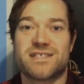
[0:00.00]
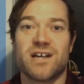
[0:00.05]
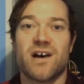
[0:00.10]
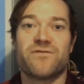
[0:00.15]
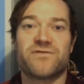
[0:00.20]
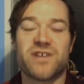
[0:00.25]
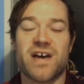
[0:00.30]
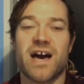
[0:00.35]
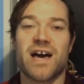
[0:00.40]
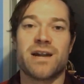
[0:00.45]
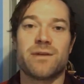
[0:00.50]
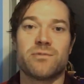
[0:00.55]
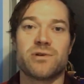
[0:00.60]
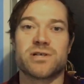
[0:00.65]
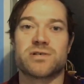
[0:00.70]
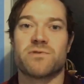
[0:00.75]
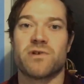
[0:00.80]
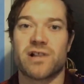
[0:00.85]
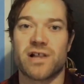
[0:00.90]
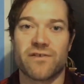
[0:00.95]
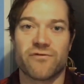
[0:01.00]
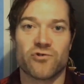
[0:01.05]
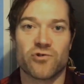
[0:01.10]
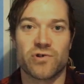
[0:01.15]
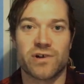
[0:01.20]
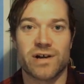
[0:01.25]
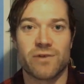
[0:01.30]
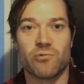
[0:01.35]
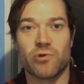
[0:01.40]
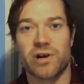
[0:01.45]
and stuffed animals while
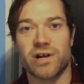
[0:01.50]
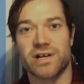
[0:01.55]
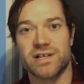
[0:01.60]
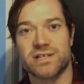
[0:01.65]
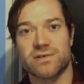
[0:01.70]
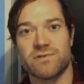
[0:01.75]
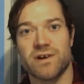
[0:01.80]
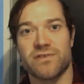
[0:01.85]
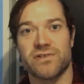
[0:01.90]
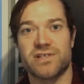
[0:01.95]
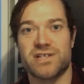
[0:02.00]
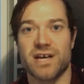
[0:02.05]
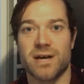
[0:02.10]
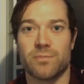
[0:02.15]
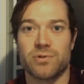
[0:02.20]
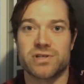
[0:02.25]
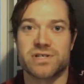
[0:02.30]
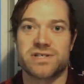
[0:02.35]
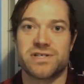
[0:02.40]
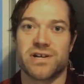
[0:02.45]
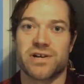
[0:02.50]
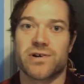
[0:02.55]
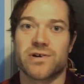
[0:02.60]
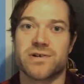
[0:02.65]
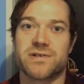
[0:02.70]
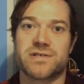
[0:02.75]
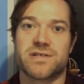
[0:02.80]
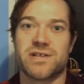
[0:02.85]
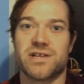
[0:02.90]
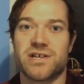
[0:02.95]
everyone else around the table
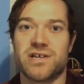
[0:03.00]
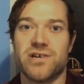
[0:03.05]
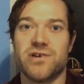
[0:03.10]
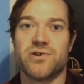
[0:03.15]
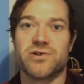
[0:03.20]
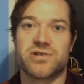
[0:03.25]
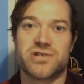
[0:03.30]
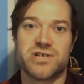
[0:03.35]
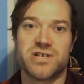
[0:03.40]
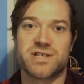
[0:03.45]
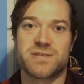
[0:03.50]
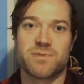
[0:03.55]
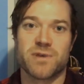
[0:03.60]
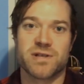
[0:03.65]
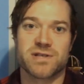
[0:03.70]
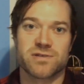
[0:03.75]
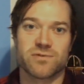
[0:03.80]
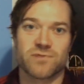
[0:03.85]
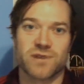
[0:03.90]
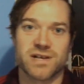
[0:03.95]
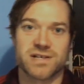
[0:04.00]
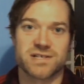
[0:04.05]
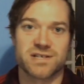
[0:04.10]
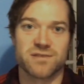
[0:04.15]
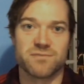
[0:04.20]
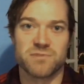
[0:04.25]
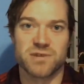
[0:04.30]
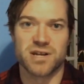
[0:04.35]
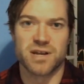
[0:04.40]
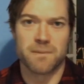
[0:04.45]
snickers, and then he or she spends the rest
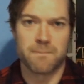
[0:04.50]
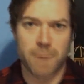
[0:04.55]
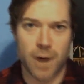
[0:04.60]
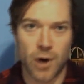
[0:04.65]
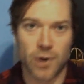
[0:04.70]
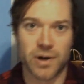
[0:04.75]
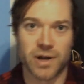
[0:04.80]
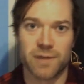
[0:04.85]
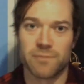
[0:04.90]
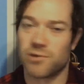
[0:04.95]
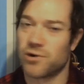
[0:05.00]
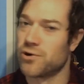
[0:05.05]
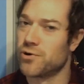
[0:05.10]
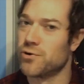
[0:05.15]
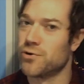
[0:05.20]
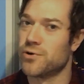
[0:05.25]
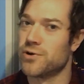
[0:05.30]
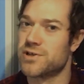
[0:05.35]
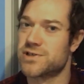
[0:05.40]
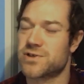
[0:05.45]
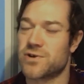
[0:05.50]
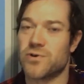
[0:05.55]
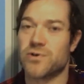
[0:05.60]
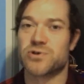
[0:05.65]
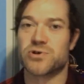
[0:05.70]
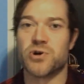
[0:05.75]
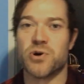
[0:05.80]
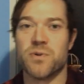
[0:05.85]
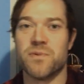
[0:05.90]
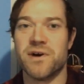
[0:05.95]
of the meeting pouting, but always
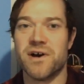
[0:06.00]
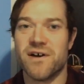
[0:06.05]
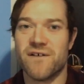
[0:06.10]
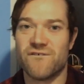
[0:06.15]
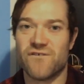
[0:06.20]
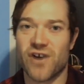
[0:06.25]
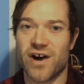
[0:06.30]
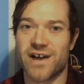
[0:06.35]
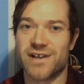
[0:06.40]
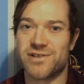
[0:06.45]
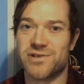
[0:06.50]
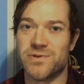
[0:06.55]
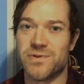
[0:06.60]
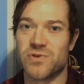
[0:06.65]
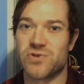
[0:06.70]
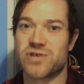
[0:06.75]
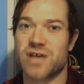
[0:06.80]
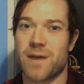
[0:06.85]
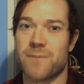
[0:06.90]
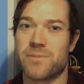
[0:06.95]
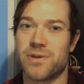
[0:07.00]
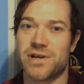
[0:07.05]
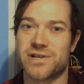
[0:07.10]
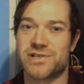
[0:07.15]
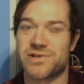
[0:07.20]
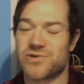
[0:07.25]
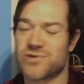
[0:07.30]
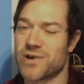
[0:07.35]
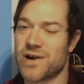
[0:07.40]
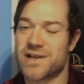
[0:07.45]
goes home, fine tunes that
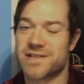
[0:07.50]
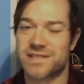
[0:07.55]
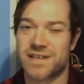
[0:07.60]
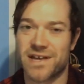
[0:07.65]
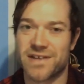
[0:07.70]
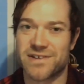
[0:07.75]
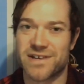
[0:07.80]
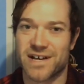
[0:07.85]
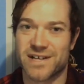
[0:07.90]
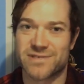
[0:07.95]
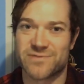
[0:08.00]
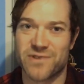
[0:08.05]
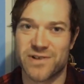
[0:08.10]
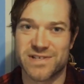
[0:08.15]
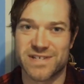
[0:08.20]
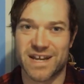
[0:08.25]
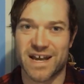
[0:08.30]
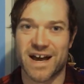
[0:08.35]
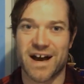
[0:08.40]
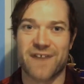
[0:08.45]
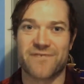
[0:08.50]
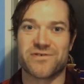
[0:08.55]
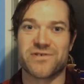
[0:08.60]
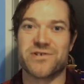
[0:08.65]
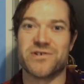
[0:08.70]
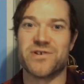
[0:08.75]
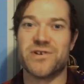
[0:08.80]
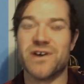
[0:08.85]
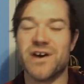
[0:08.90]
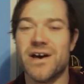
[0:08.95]
pitch, and tries again next Wednesday
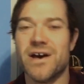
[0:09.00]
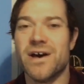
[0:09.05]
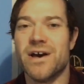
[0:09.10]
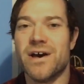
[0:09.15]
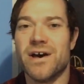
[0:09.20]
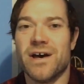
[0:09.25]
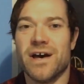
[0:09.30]
afternoon.